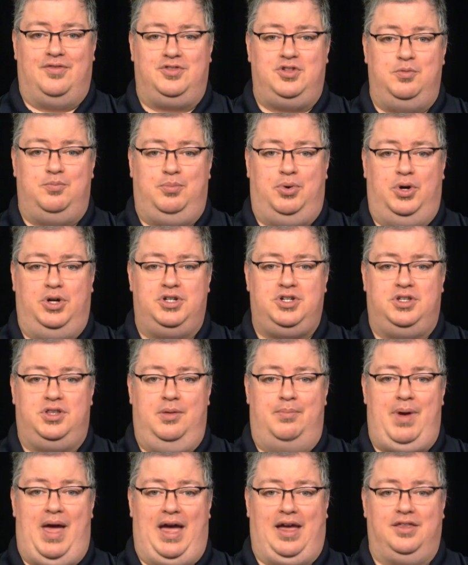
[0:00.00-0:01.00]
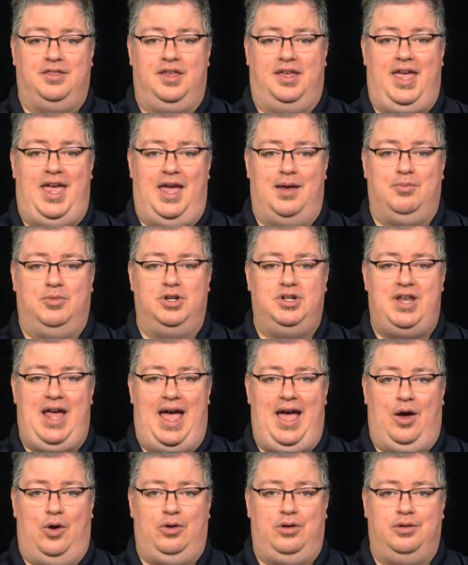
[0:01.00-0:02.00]
to push the back of the camera
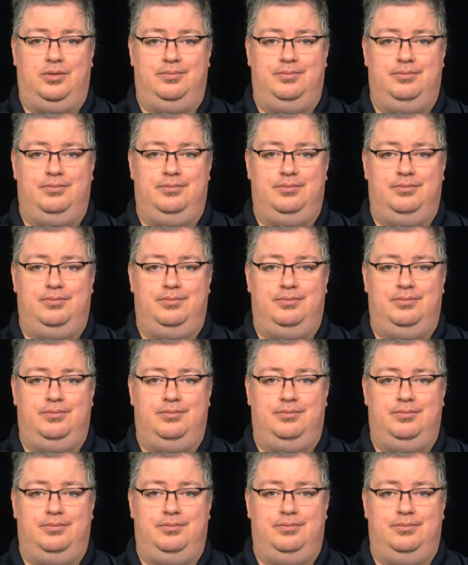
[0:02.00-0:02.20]
down,